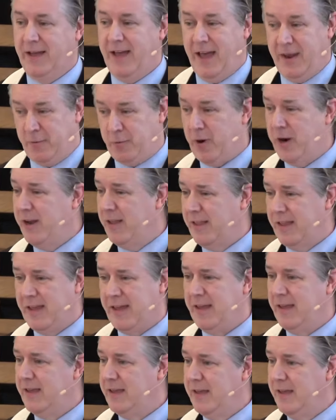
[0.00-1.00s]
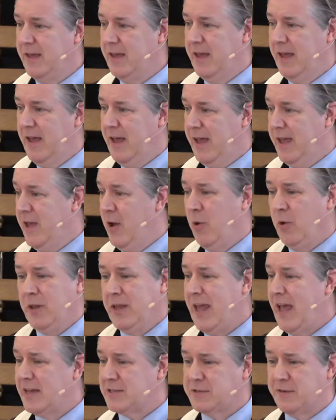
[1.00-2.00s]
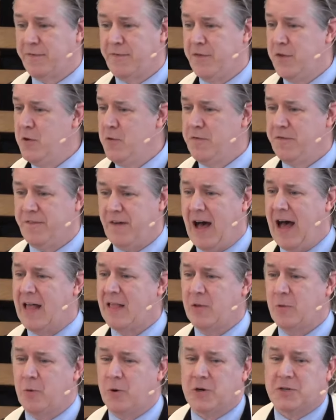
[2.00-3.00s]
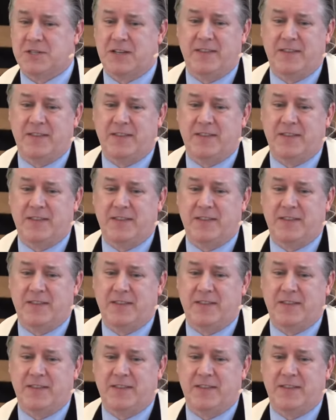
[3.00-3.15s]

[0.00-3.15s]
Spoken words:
And really, he only has a few followers,